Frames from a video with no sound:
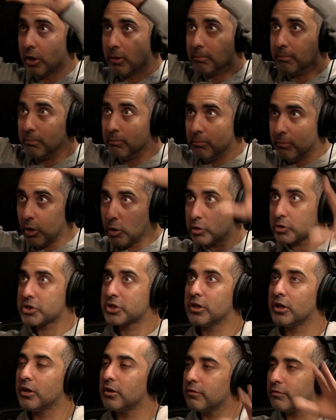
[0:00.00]

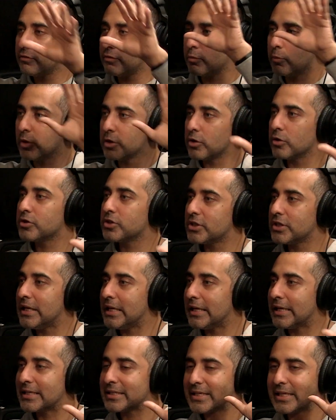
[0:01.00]
Most of what you're
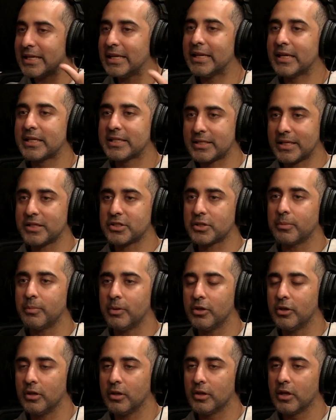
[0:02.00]
seeing is
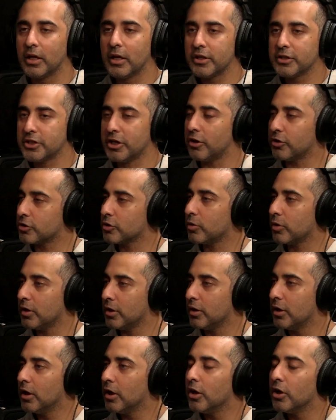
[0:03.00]
inaccessible territory.